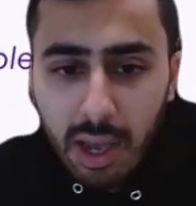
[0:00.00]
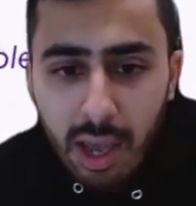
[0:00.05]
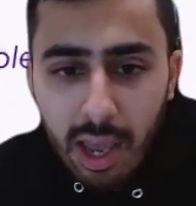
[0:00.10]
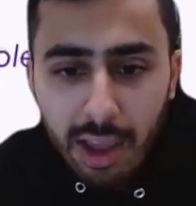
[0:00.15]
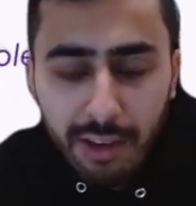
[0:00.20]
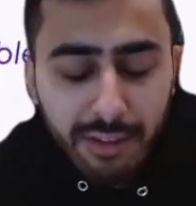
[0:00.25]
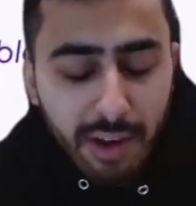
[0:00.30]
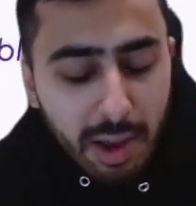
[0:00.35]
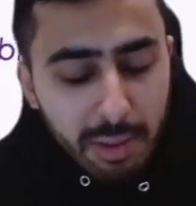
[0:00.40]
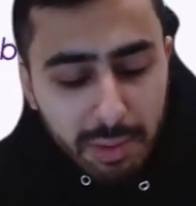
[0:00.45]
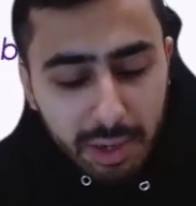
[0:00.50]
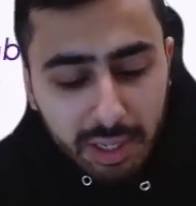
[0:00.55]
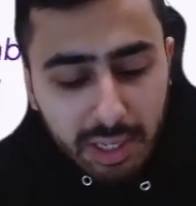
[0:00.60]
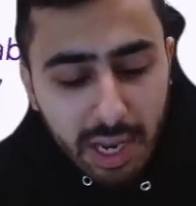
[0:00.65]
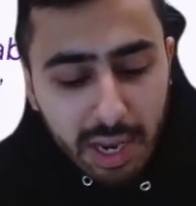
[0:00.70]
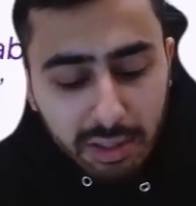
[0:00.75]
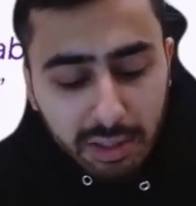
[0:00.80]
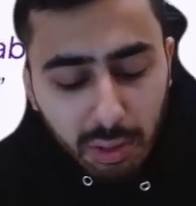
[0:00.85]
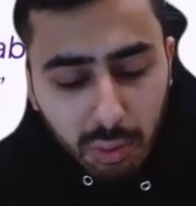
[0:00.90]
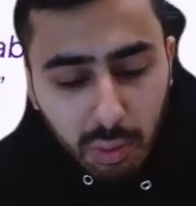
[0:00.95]
If I'm being
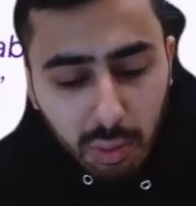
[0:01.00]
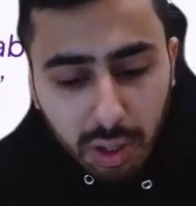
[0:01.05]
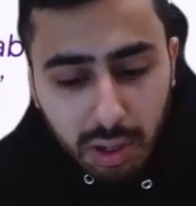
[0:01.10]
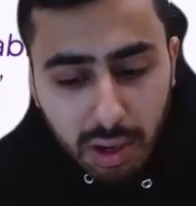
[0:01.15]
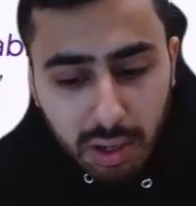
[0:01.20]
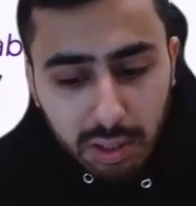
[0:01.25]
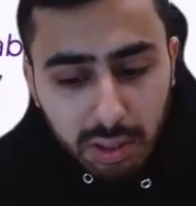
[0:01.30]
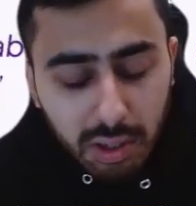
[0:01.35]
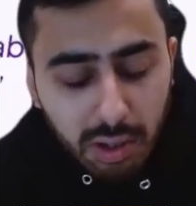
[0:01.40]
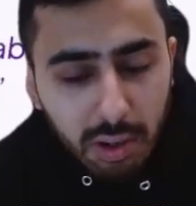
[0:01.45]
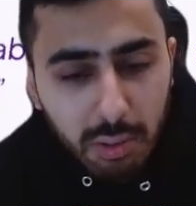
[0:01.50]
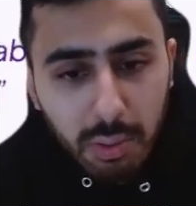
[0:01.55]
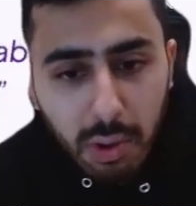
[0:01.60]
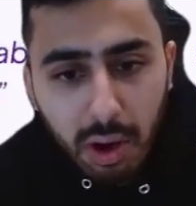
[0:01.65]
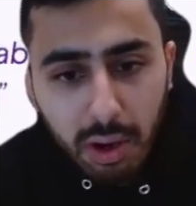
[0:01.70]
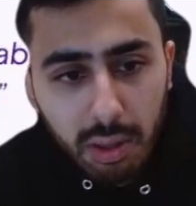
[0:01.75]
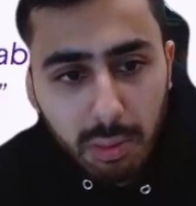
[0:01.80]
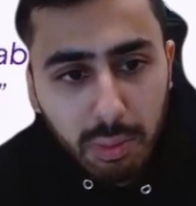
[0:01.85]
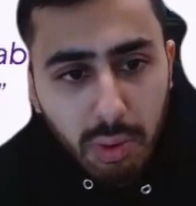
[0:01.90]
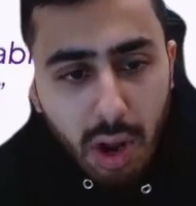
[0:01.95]
tasked to work on a certain
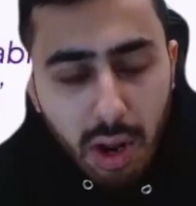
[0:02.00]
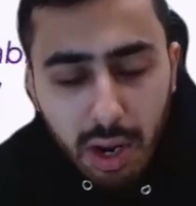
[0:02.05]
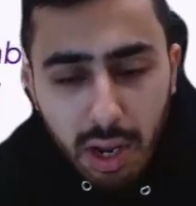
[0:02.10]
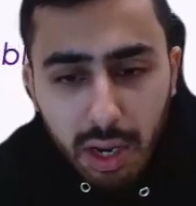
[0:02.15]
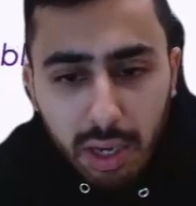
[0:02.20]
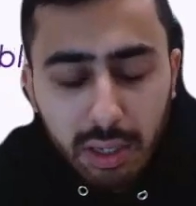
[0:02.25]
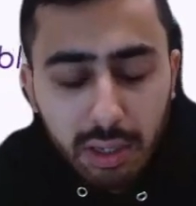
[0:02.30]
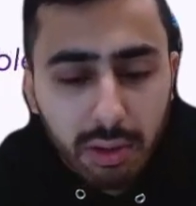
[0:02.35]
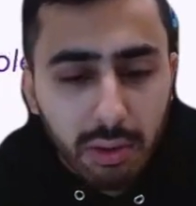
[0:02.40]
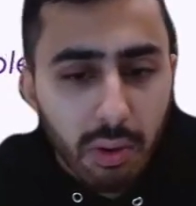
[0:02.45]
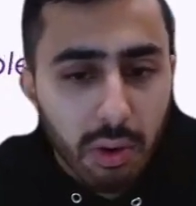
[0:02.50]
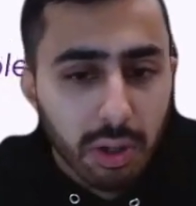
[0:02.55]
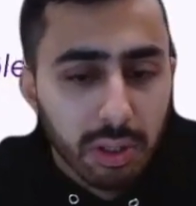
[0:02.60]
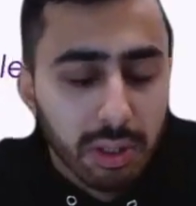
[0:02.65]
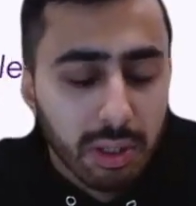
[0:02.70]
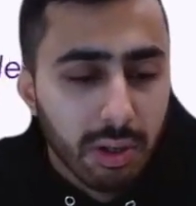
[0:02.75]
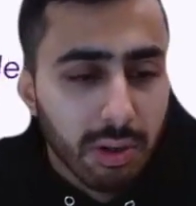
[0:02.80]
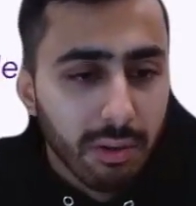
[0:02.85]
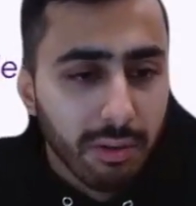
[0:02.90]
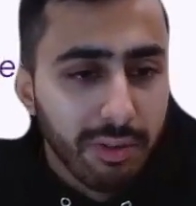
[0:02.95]
part of the product or a
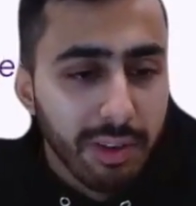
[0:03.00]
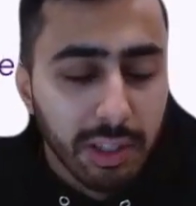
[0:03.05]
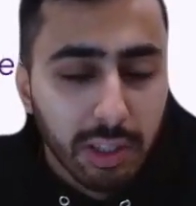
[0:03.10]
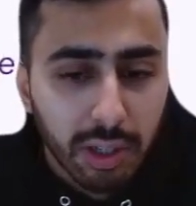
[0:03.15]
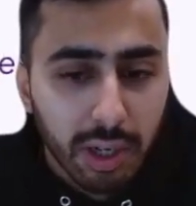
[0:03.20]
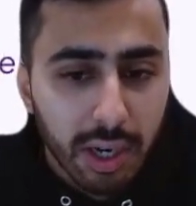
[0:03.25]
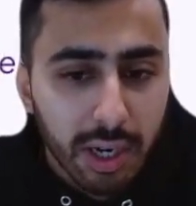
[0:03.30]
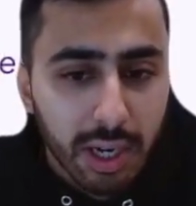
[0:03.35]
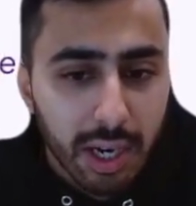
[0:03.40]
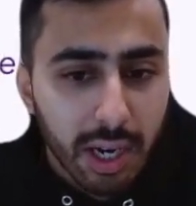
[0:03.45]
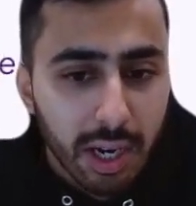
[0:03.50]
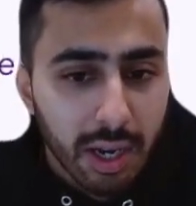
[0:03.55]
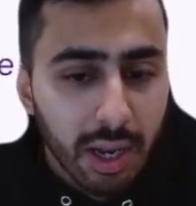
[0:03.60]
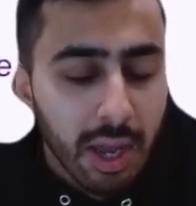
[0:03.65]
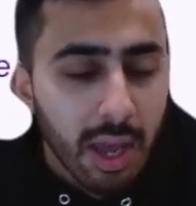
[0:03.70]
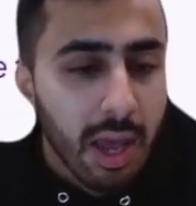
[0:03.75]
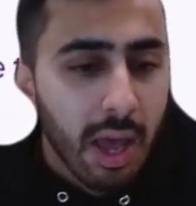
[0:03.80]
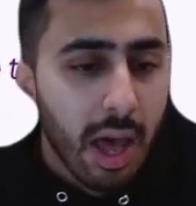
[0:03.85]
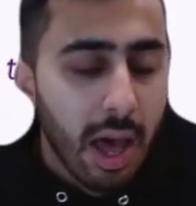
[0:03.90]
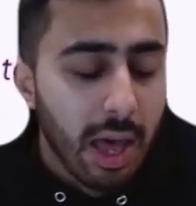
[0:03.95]
certain feature area
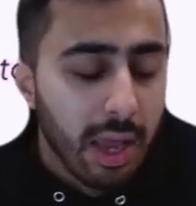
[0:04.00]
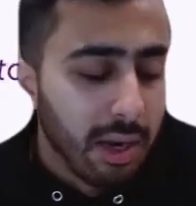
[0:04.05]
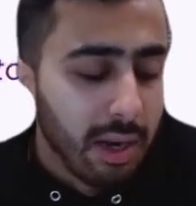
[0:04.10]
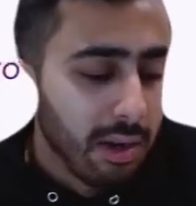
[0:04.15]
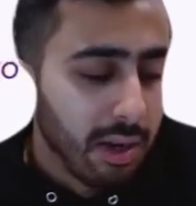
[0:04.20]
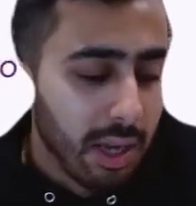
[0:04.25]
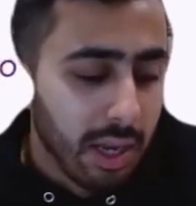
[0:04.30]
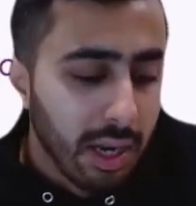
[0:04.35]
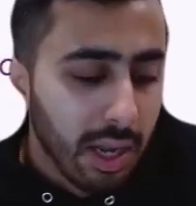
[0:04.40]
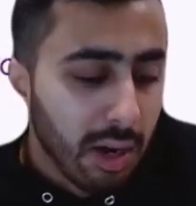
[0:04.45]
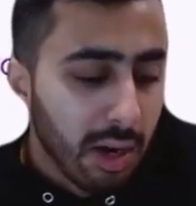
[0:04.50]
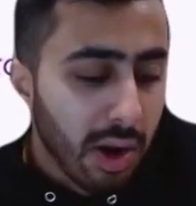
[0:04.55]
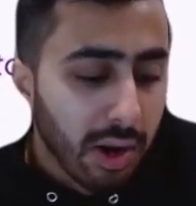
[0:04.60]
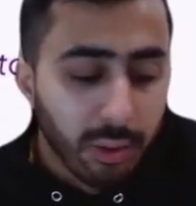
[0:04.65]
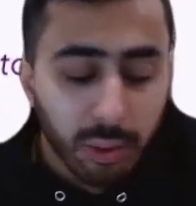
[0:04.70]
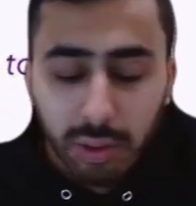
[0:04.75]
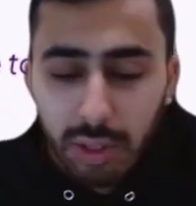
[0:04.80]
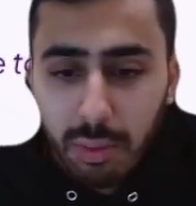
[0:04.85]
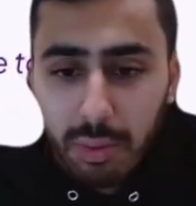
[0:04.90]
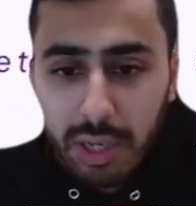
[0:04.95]
and it interacts
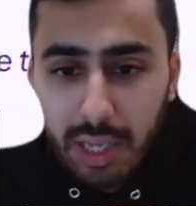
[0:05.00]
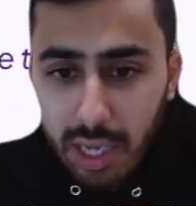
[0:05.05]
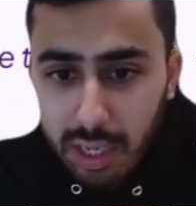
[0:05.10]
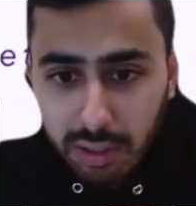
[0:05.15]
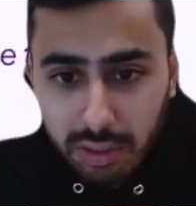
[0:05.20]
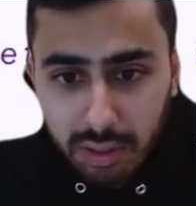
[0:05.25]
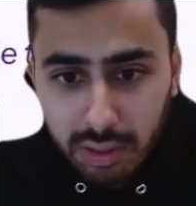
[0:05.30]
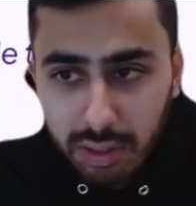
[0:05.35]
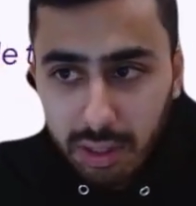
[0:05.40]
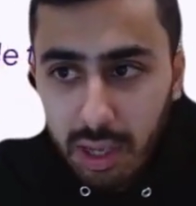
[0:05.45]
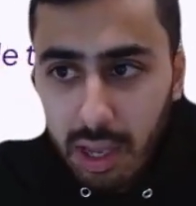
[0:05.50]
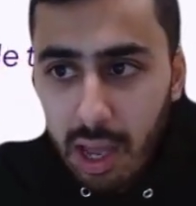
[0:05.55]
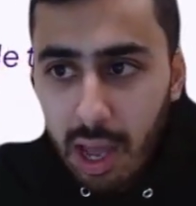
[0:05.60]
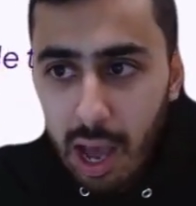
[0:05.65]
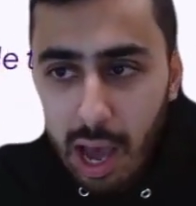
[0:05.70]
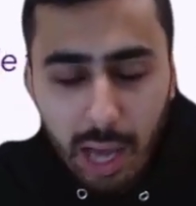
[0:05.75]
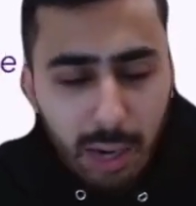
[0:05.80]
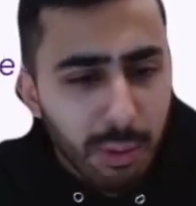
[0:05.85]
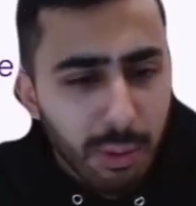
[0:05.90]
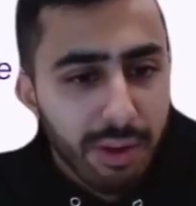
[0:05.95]
with somebody else,
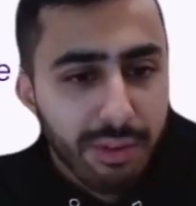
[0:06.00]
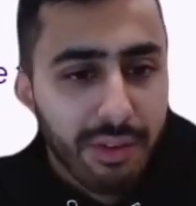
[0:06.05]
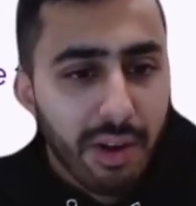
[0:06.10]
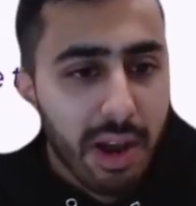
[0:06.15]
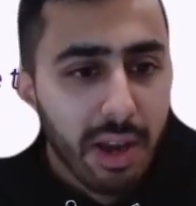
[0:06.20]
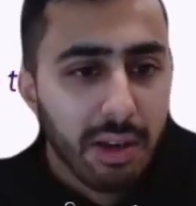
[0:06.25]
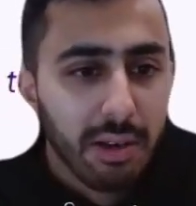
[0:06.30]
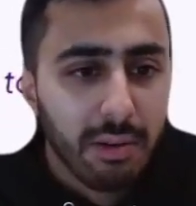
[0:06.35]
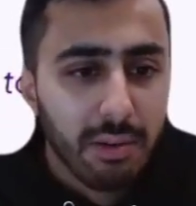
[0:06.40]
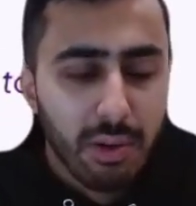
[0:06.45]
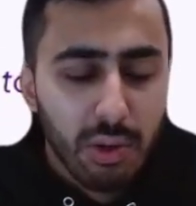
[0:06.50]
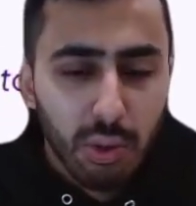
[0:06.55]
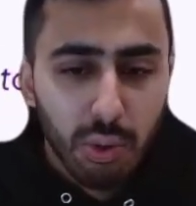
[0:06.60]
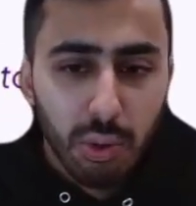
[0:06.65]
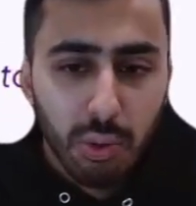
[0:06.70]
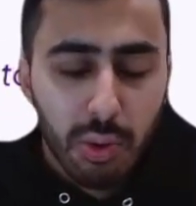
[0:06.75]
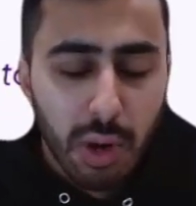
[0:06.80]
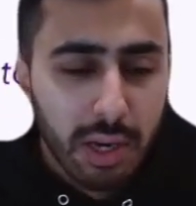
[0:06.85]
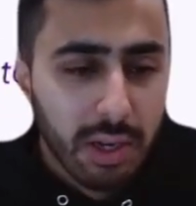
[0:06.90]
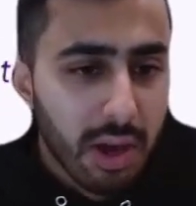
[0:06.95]
who
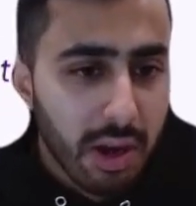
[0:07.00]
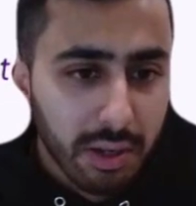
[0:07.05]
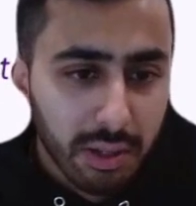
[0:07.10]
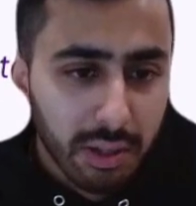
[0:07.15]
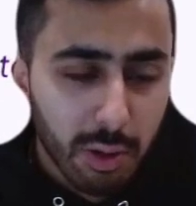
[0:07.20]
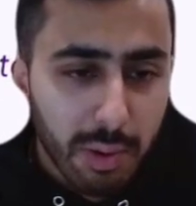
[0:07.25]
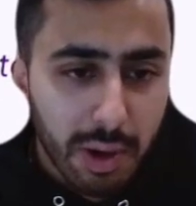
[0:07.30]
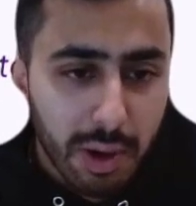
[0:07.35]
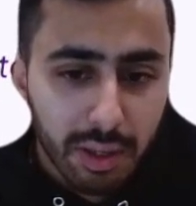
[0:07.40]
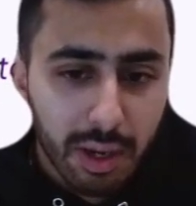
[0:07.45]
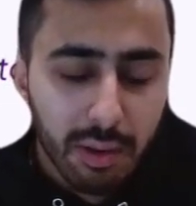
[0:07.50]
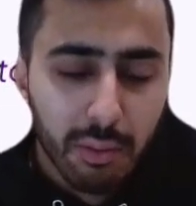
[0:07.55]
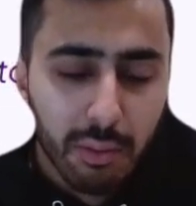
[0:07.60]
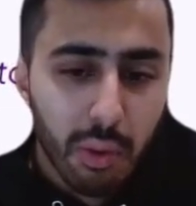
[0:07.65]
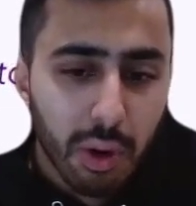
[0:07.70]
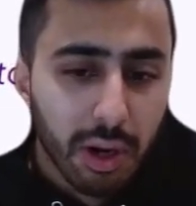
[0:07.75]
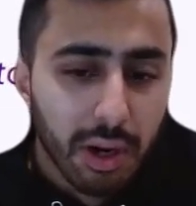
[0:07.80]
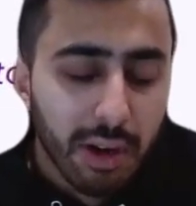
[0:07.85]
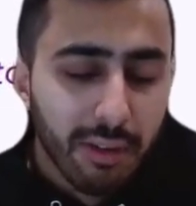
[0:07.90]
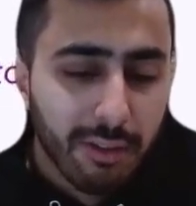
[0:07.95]
do I talk to about that?
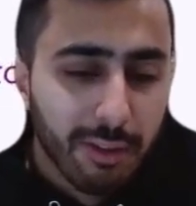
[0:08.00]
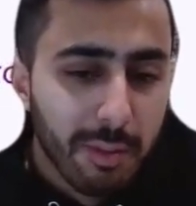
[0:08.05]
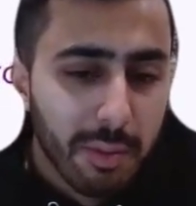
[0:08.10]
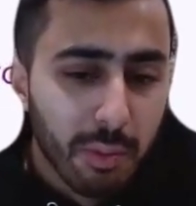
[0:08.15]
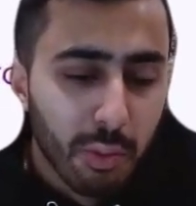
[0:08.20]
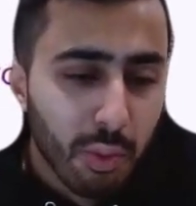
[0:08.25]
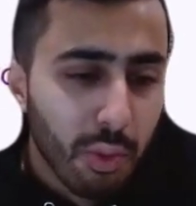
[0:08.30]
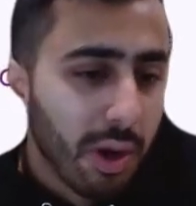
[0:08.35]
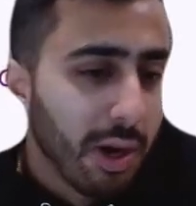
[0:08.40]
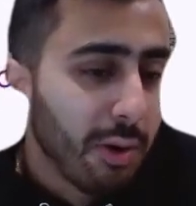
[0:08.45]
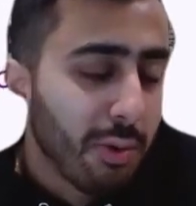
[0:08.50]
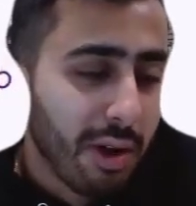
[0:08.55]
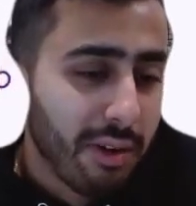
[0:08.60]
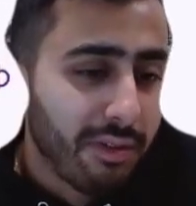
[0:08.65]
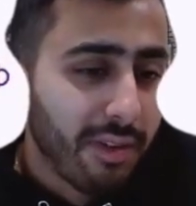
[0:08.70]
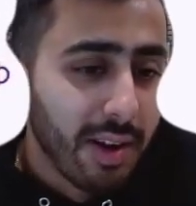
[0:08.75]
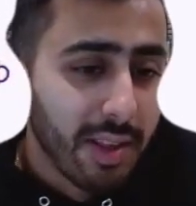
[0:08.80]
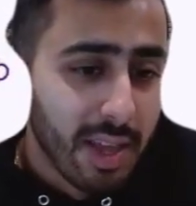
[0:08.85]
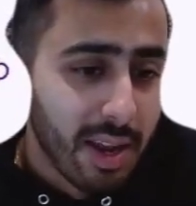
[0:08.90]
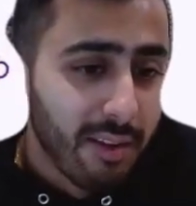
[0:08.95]
Where do I
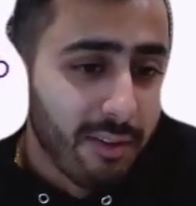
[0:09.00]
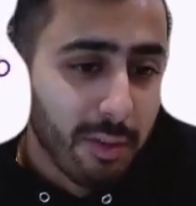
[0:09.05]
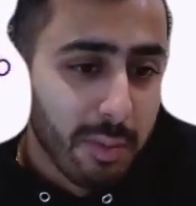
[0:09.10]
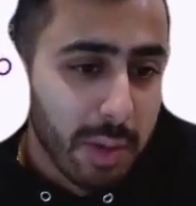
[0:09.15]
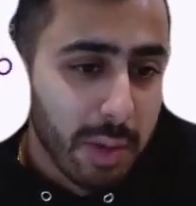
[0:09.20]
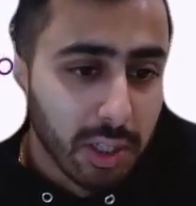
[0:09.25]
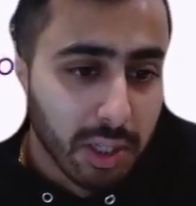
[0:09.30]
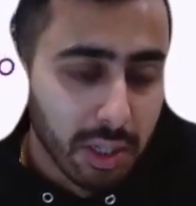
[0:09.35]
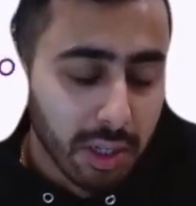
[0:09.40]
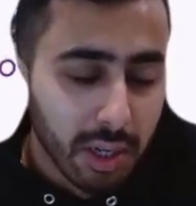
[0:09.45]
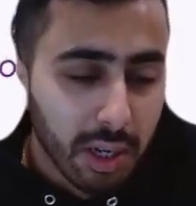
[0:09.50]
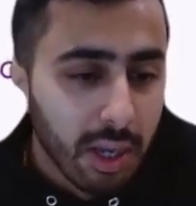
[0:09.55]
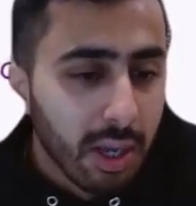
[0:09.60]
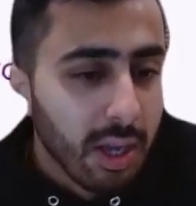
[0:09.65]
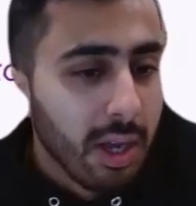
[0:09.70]
find that information?